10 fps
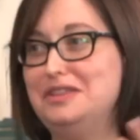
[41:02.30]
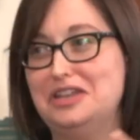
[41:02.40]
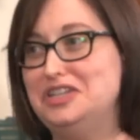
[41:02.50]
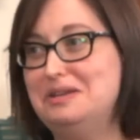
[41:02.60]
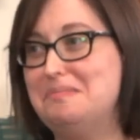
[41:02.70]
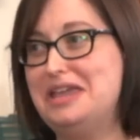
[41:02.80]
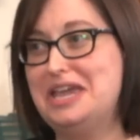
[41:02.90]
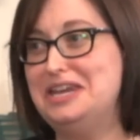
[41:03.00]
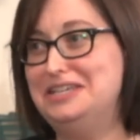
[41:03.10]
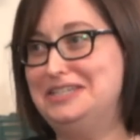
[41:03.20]
that didn't make
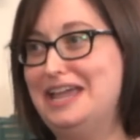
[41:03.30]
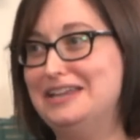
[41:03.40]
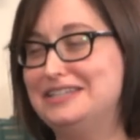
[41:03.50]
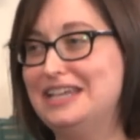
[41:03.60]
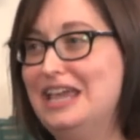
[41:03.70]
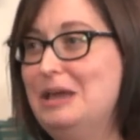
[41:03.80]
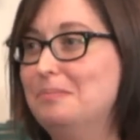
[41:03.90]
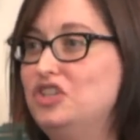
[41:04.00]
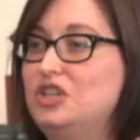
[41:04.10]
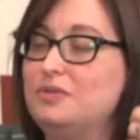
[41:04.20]
any sense,
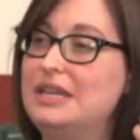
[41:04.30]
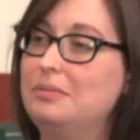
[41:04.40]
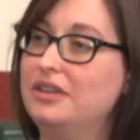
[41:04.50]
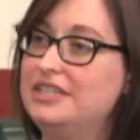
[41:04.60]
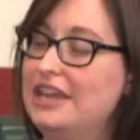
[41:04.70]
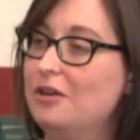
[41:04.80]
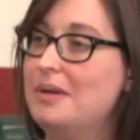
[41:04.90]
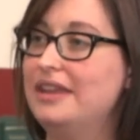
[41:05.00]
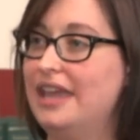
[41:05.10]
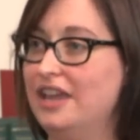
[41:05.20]
but she was able to take her
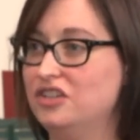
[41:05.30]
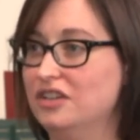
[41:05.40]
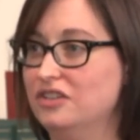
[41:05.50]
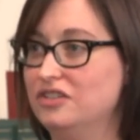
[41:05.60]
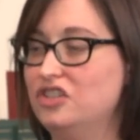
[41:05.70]
medications,